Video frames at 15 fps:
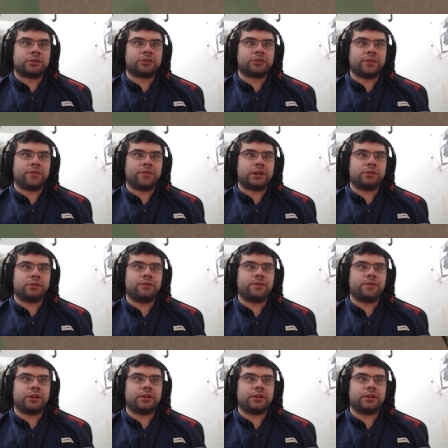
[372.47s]
trying to find out who
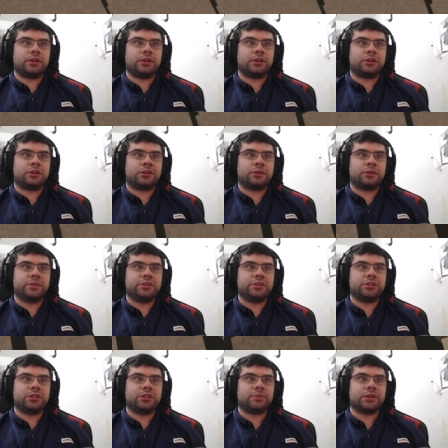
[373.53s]
fired the
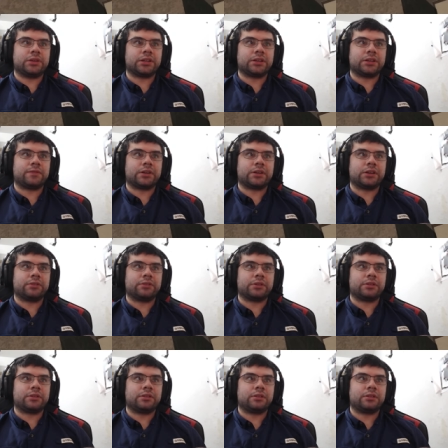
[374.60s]
RPG, but I can't find anyone.